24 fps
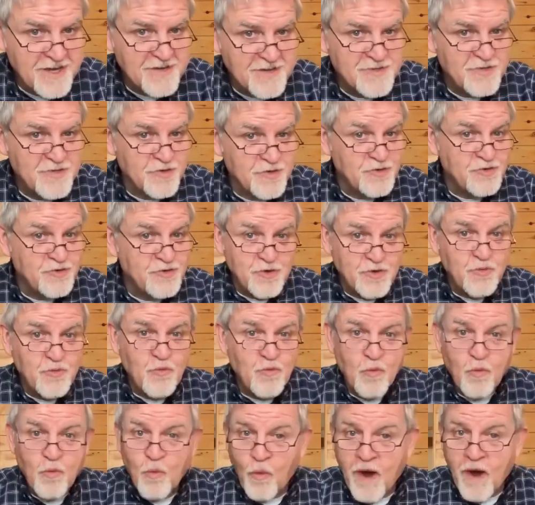to do
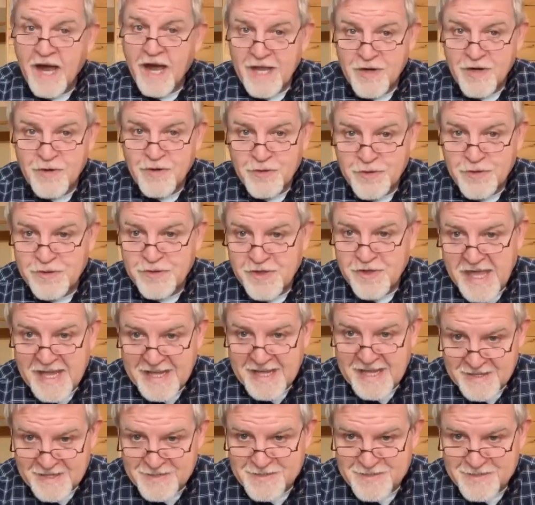wild
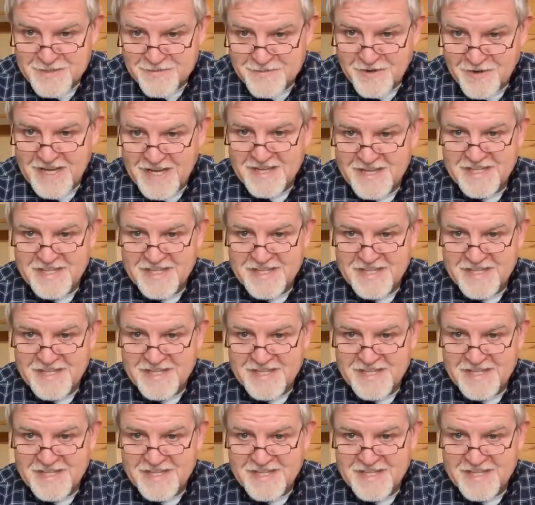things, right?